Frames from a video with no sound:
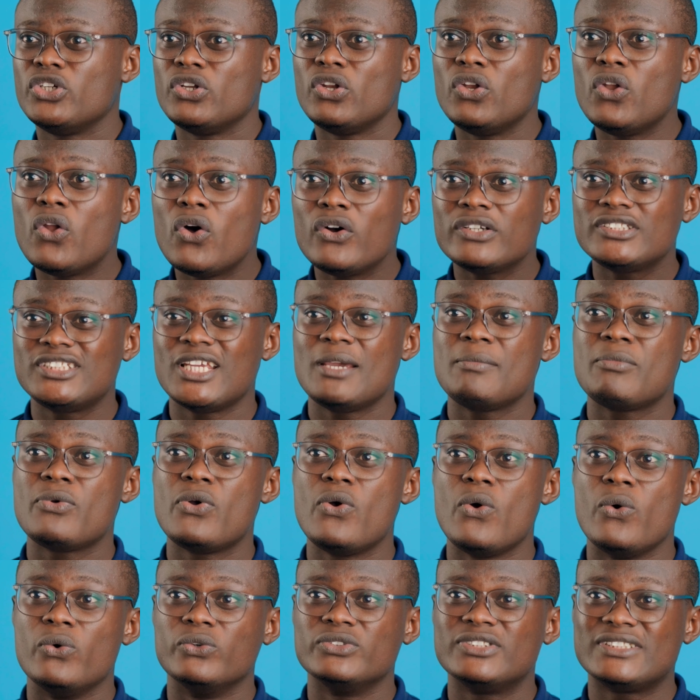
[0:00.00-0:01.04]
your long-term
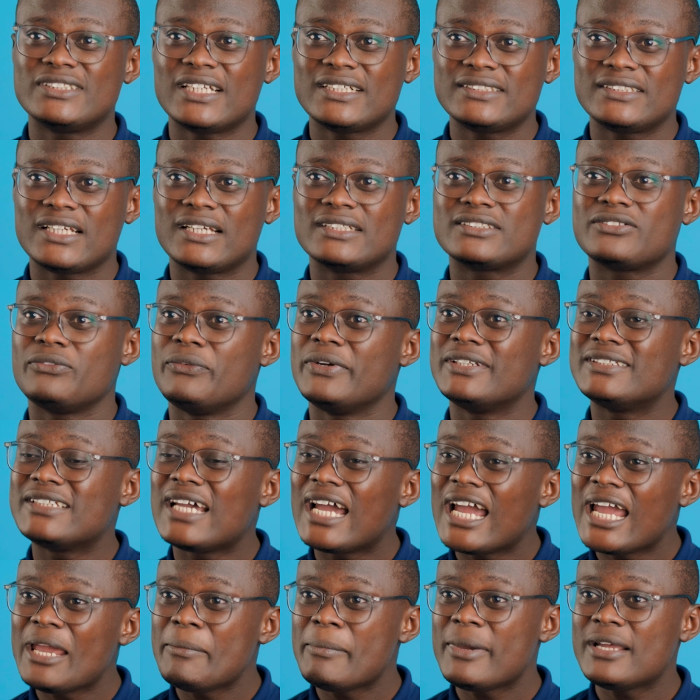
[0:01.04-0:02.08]
goals such as
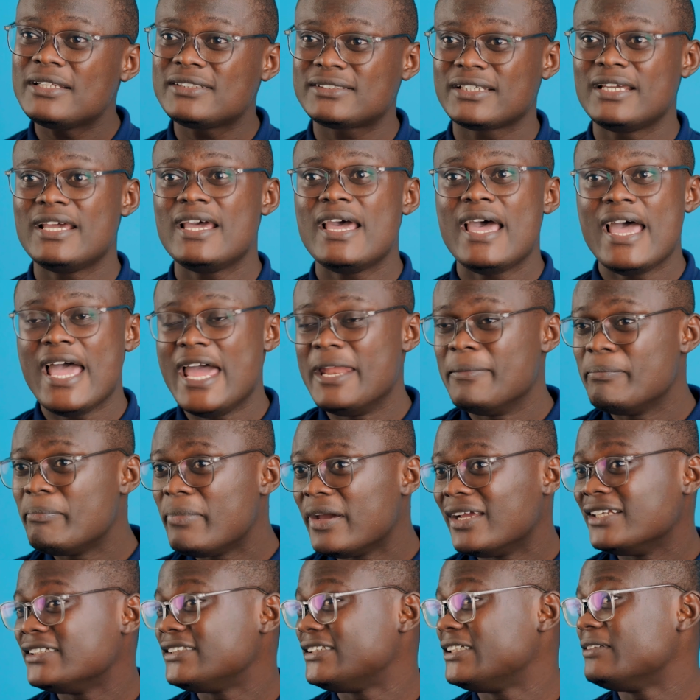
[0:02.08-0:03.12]
retirement and
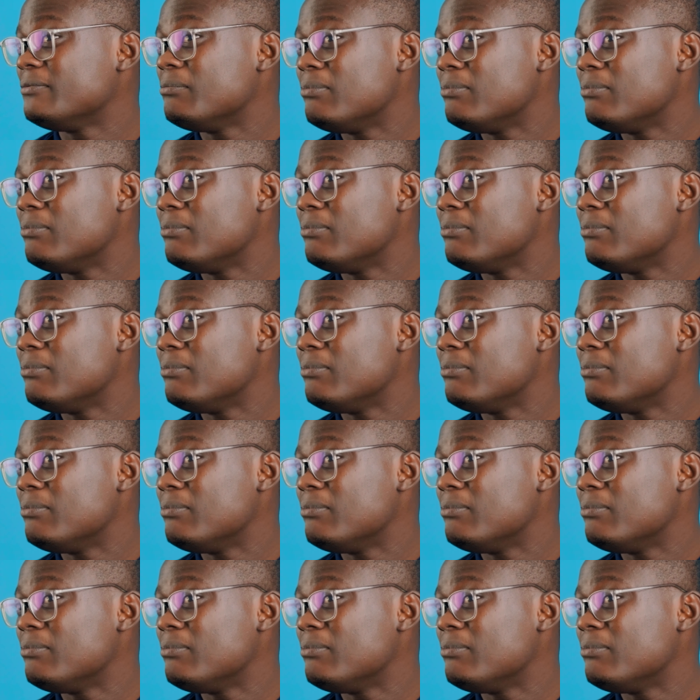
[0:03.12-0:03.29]
pension